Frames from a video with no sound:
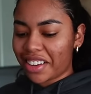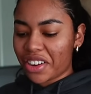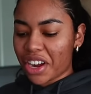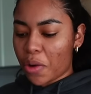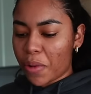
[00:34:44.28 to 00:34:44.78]

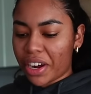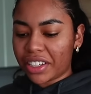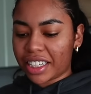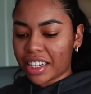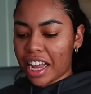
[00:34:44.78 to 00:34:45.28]
You got wet on
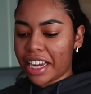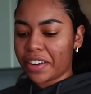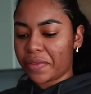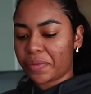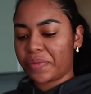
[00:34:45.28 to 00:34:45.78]
the
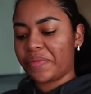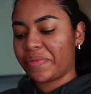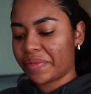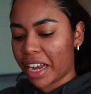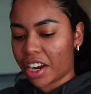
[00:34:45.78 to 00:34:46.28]
slide.
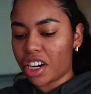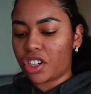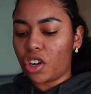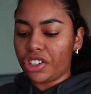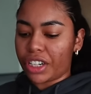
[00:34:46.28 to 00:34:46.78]
I could have
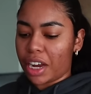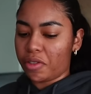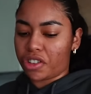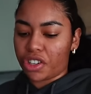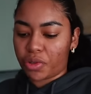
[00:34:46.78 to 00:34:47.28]
told you that it
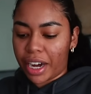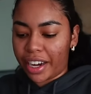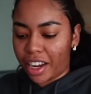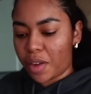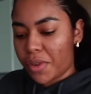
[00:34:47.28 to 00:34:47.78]
was just
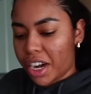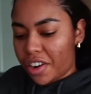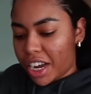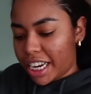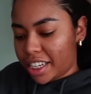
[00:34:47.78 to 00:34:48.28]
raining. Come on
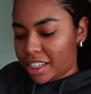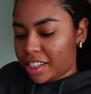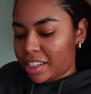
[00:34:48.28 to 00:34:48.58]
now, guys.